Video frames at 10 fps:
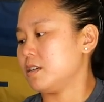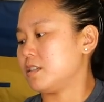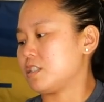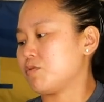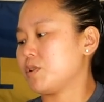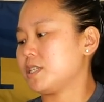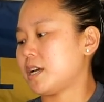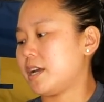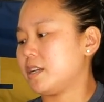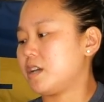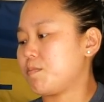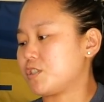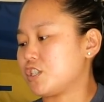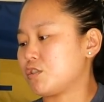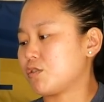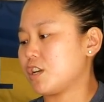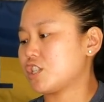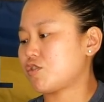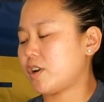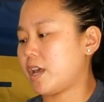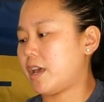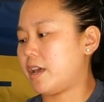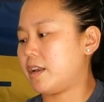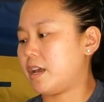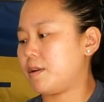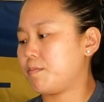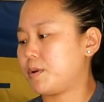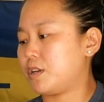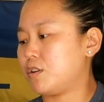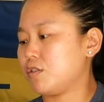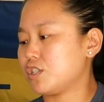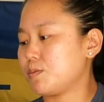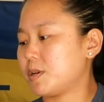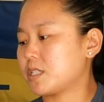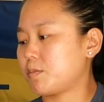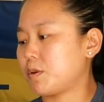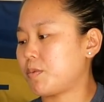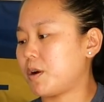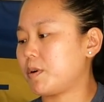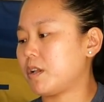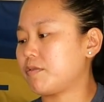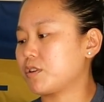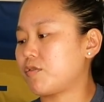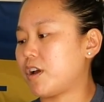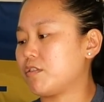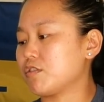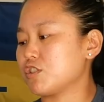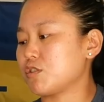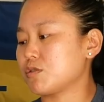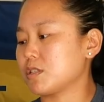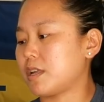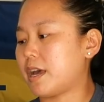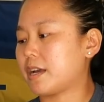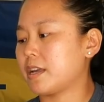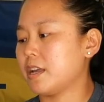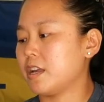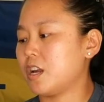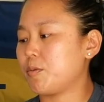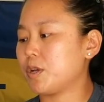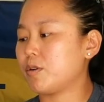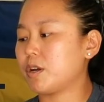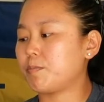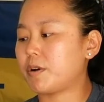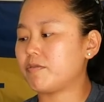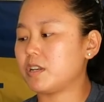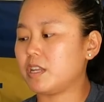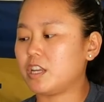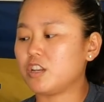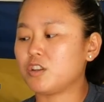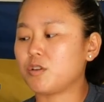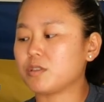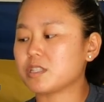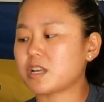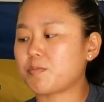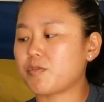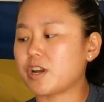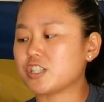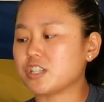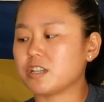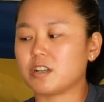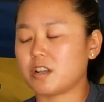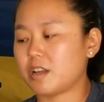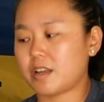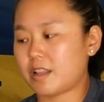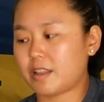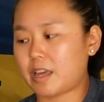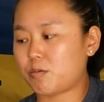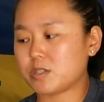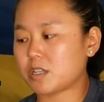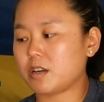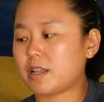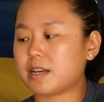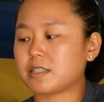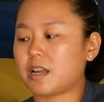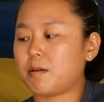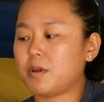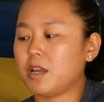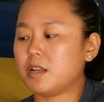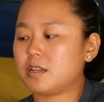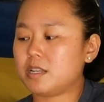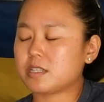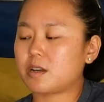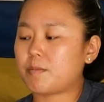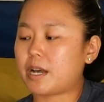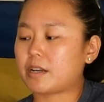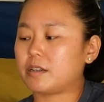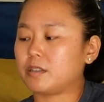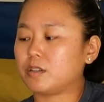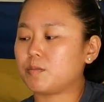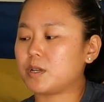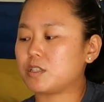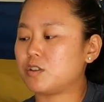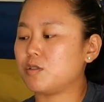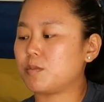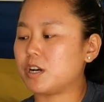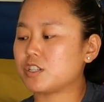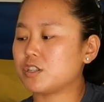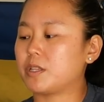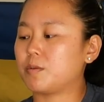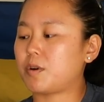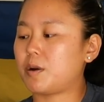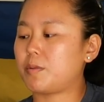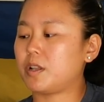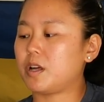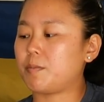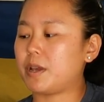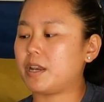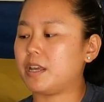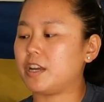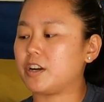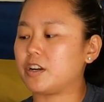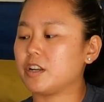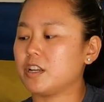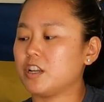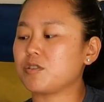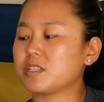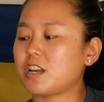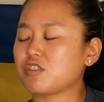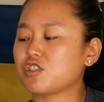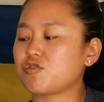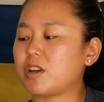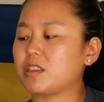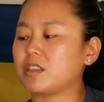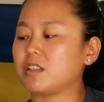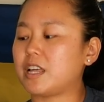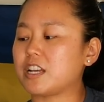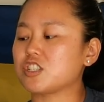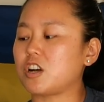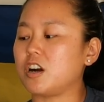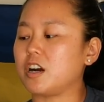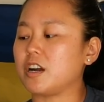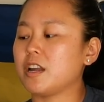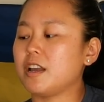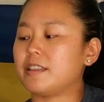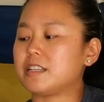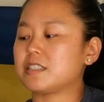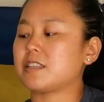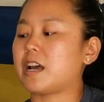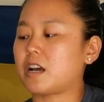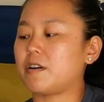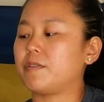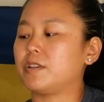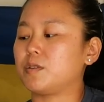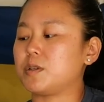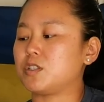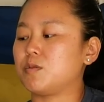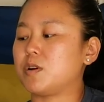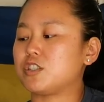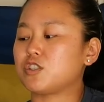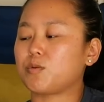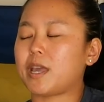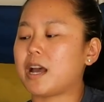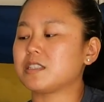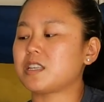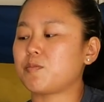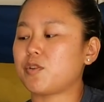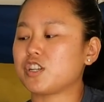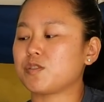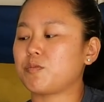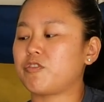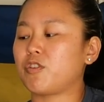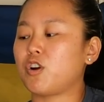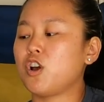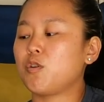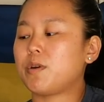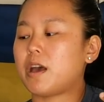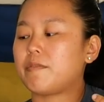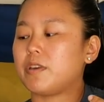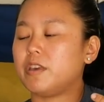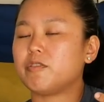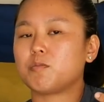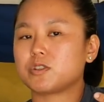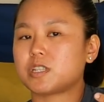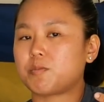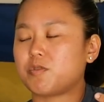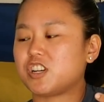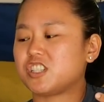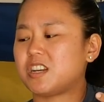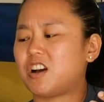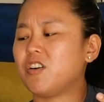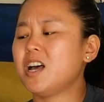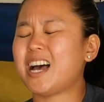Doesn't really tighten up, but she's looking straight ahead. But notice she picks up the barbell off the ground. There's no slack. Here we go at above the knee. Note the separation like we saw last time. Knees come back a little bit too much. Pick the barbell up, and here, notice how straight the legs are, and they slack off a little bit too much. So we had separation before, we have even more separation now.